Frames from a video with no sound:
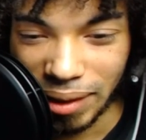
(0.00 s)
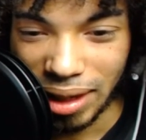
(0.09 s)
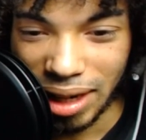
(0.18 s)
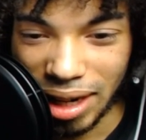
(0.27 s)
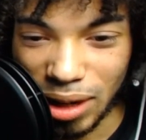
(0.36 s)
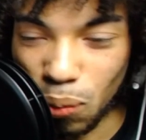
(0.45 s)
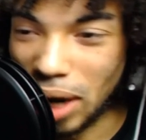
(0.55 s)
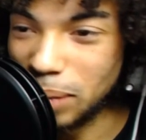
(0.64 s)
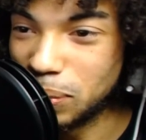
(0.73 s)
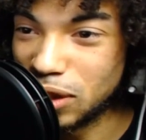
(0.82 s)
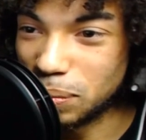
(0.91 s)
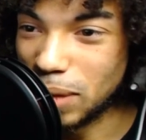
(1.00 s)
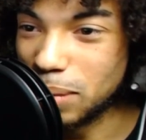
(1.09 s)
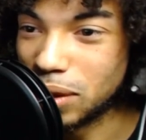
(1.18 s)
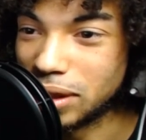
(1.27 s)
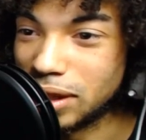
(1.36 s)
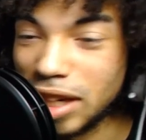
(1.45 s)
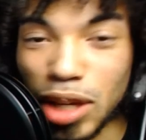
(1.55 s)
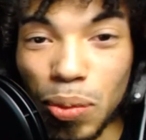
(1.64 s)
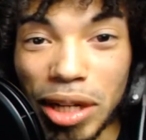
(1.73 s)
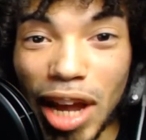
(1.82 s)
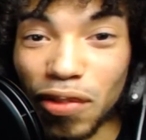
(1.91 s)
and wiped his memory? Then he
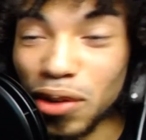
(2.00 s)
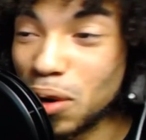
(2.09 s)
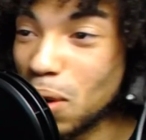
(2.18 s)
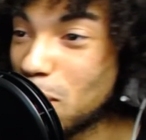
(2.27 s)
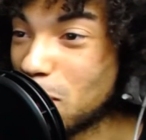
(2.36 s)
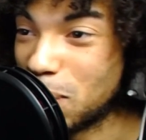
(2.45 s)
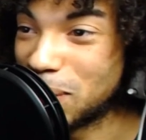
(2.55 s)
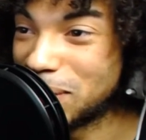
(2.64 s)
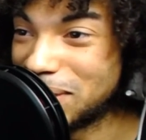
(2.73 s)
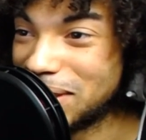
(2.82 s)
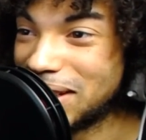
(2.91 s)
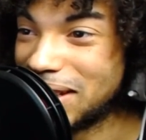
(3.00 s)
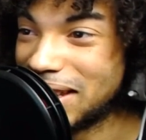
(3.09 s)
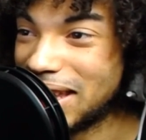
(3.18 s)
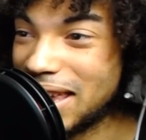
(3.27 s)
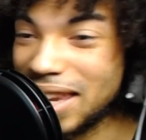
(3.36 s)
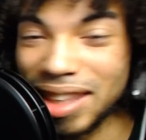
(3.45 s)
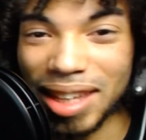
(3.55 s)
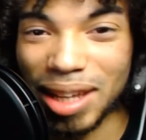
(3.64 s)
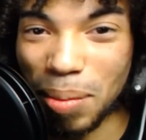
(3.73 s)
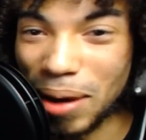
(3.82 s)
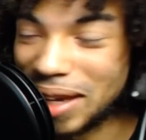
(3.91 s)
would never know anything
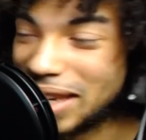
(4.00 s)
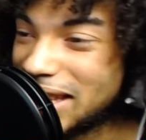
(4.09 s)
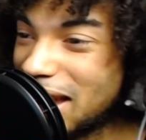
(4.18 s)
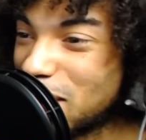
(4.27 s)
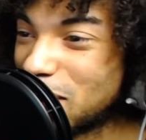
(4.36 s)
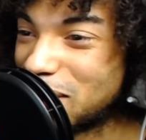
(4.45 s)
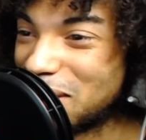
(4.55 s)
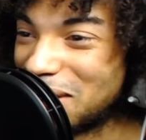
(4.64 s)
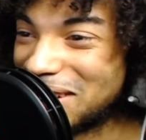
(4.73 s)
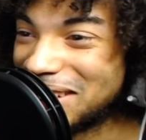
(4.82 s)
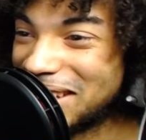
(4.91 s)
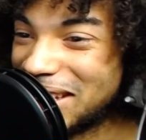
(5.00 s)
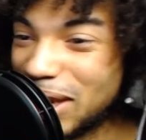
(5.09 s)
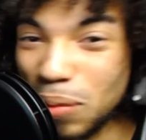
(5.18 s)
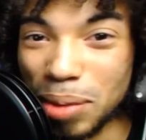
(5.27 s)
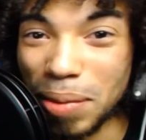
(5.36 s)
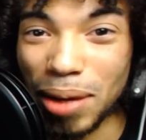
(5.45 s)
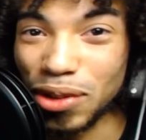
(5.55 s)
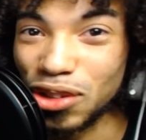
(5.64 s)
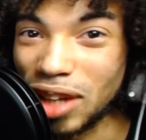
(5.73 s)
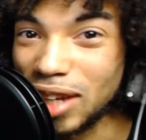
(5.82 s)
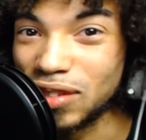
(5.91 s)
about any character. He wouldn't be able to
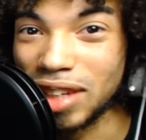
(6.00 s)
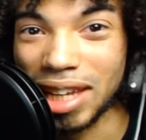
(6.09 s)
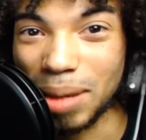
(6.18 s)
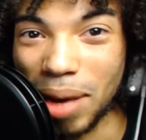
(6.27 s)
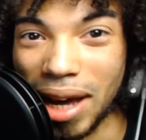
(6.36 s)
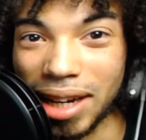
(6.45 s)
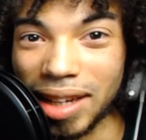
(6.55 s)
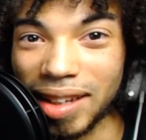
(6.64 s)
change it to anybody.